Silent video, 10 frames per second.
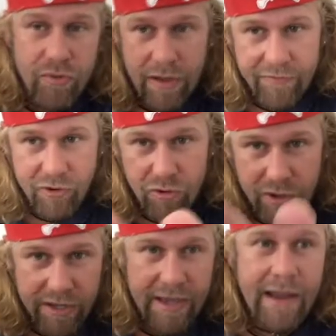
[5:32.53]
if you're
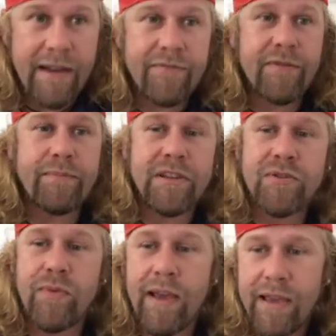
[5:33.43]
looking at it from
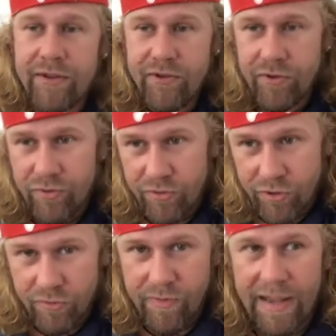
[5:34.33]
this way, to
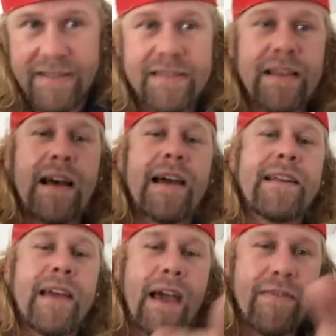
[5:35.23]
your right
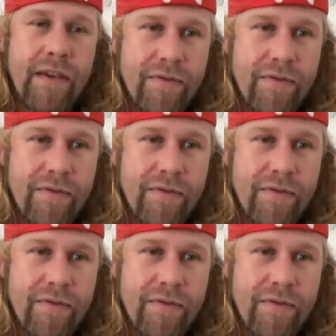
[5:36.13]
side, and then